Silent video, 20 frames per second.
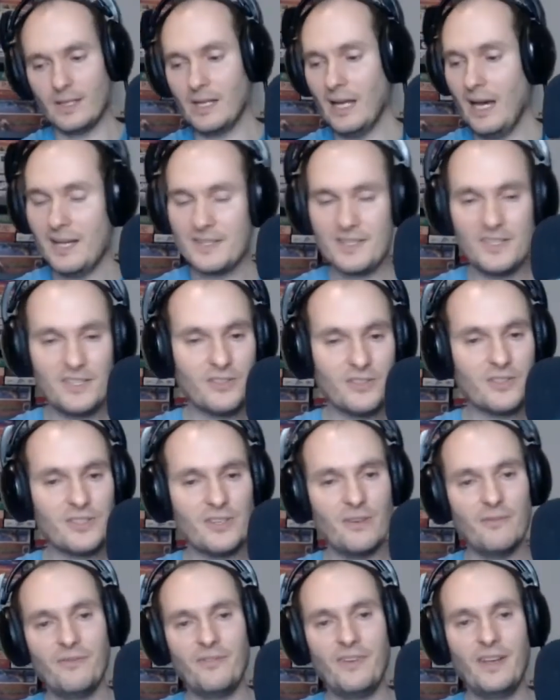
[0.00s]
glasses or
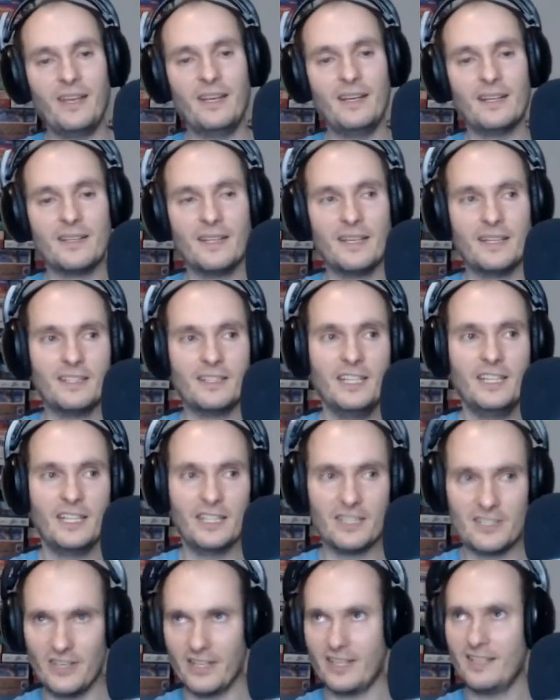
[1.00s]
something, and then
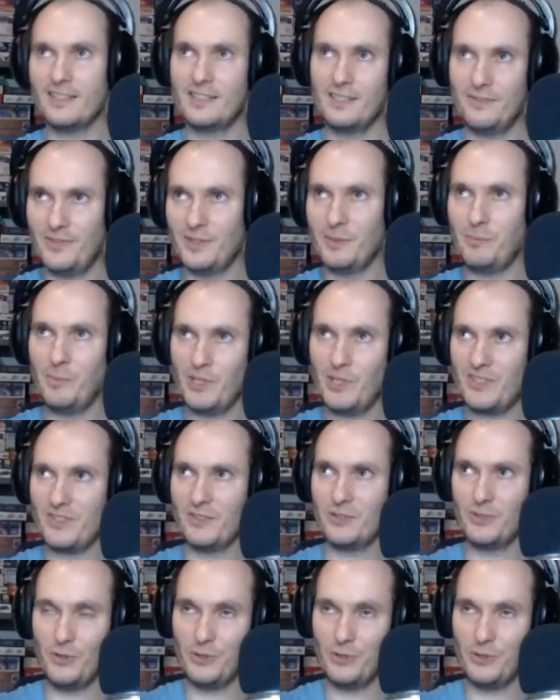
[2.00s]
it's like a different person